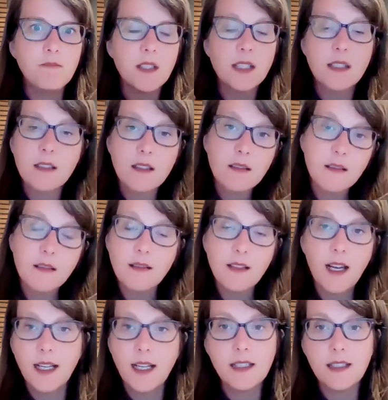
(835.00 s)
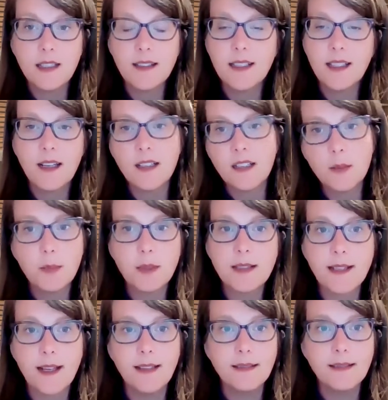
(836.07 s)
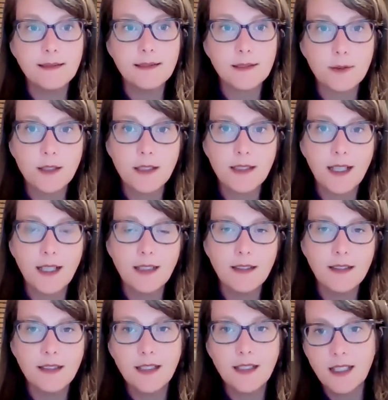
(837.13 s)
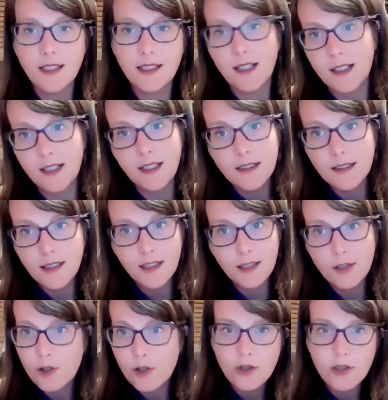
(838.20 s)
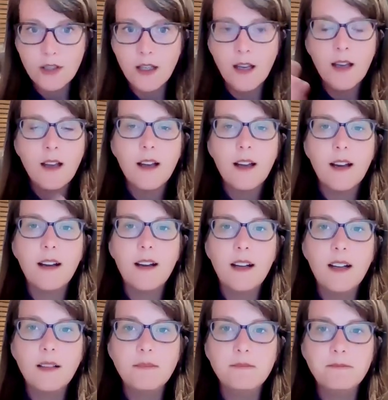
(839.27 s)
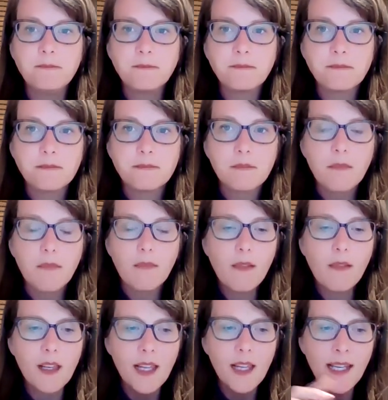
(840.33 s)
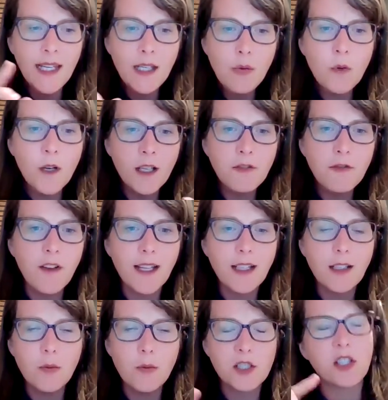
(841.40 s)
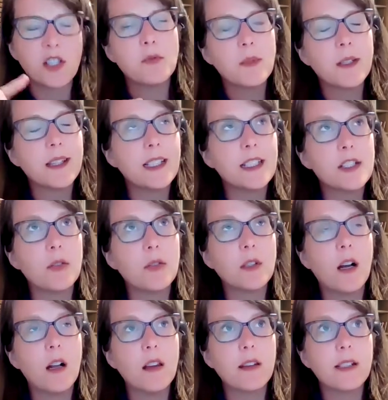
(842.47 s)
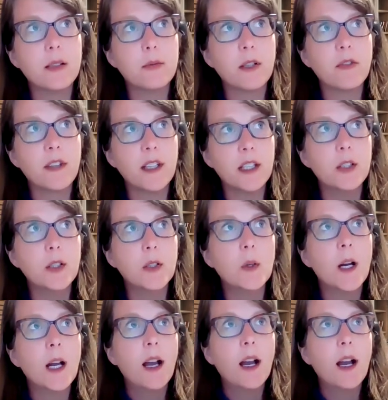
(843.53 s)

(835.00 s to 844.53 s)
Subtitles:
it's ideally 100% or 99-ish. And one final, which I really don't call it a review